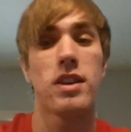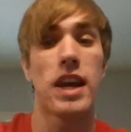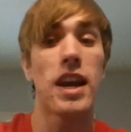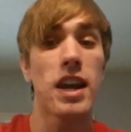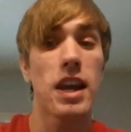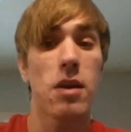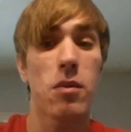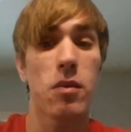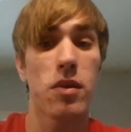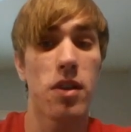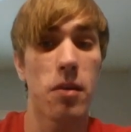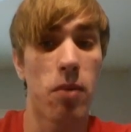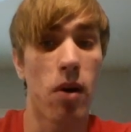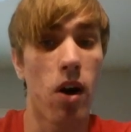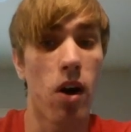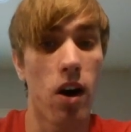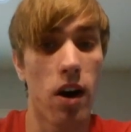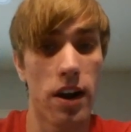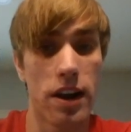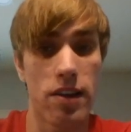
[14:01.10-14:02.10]
taking with the
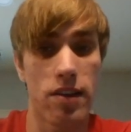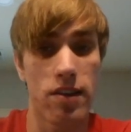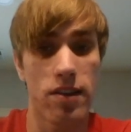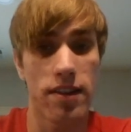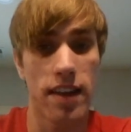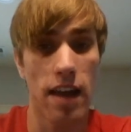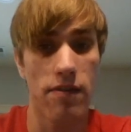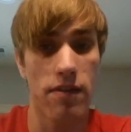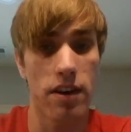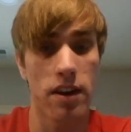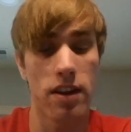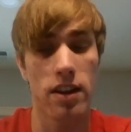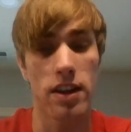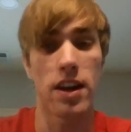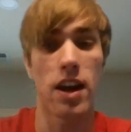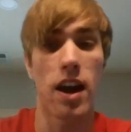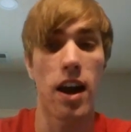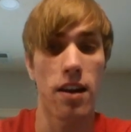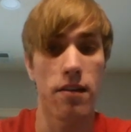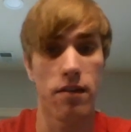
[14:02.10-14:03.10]
pawn is definitely
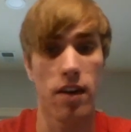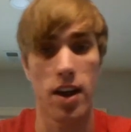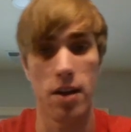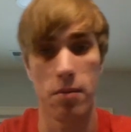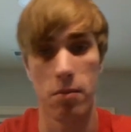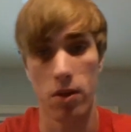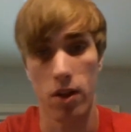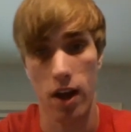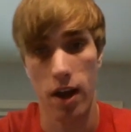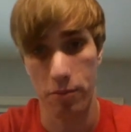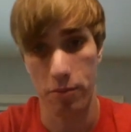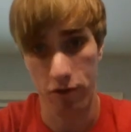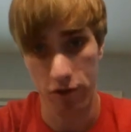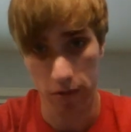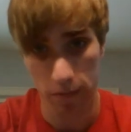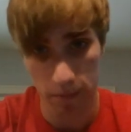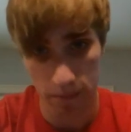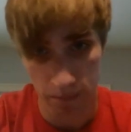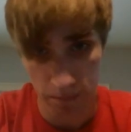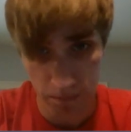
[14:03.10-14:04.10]
not a viable
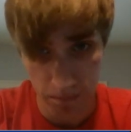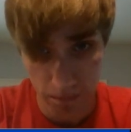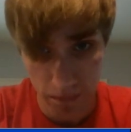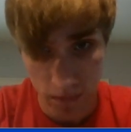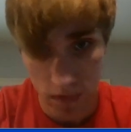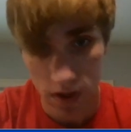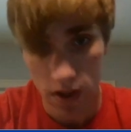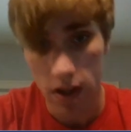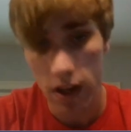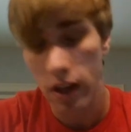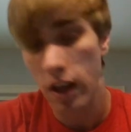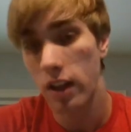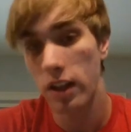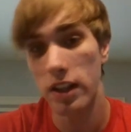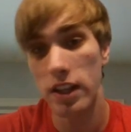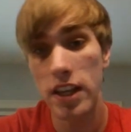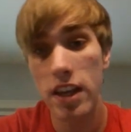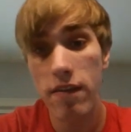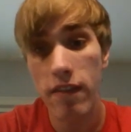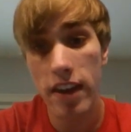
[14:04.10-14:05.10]
option.
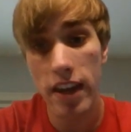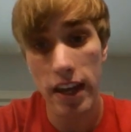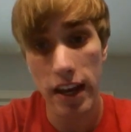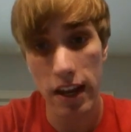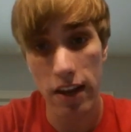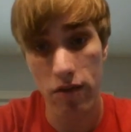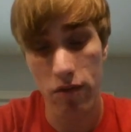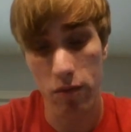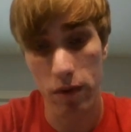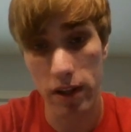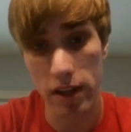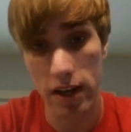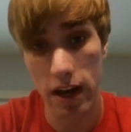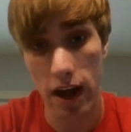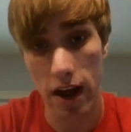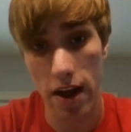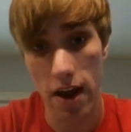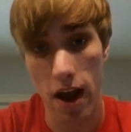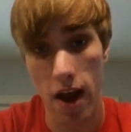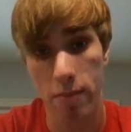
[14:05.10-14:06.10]
Leaving it is really
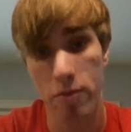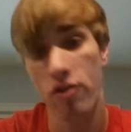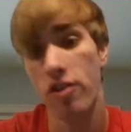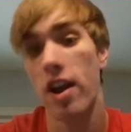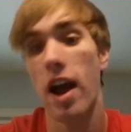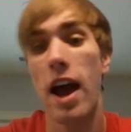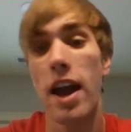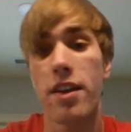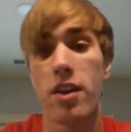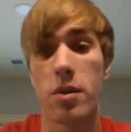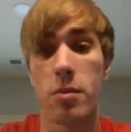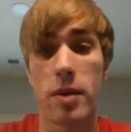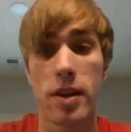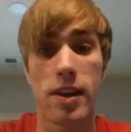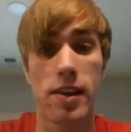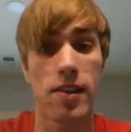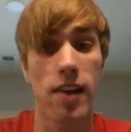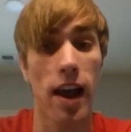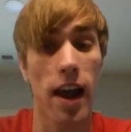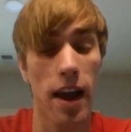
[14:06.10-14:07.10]
not an option either
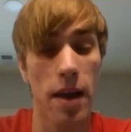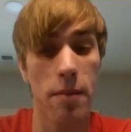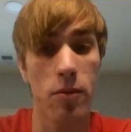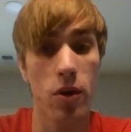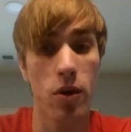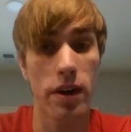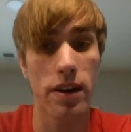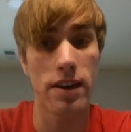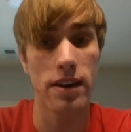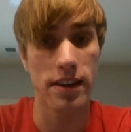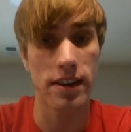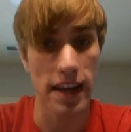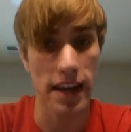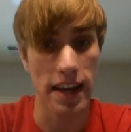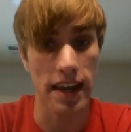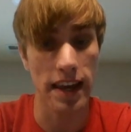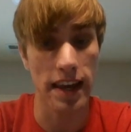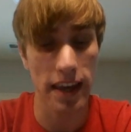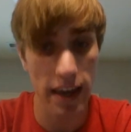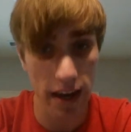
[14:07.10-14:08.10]
because I'm going to
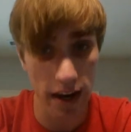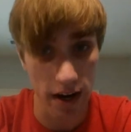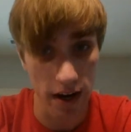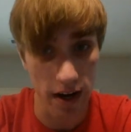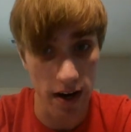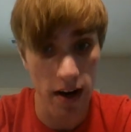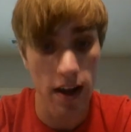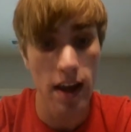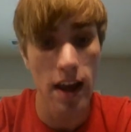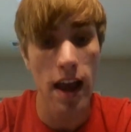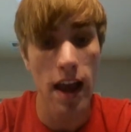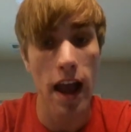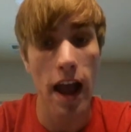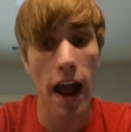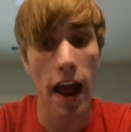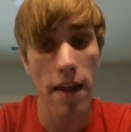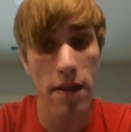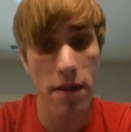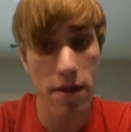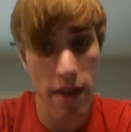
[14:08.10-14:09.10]
take here
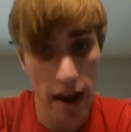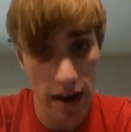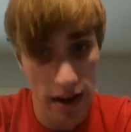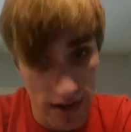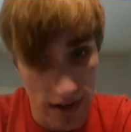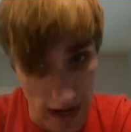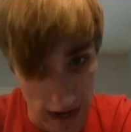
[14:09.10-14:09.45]
and then